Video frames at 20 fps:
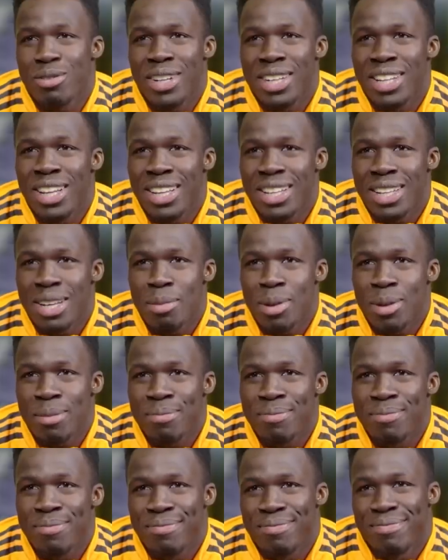Van Dijk, come on.
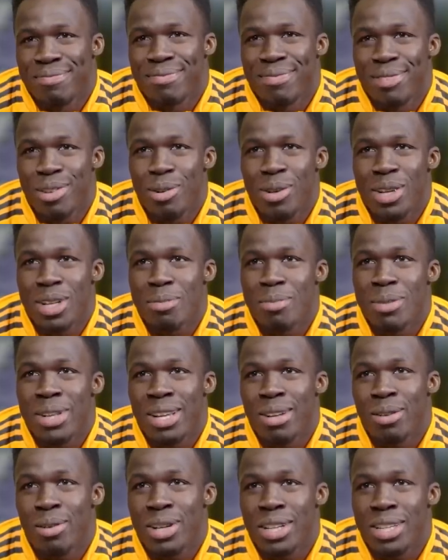Yeah. Look at me
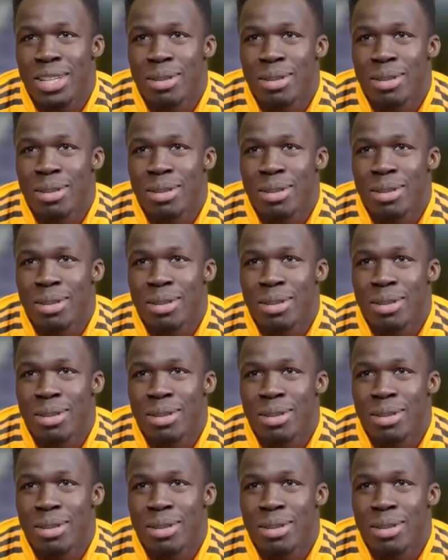and look at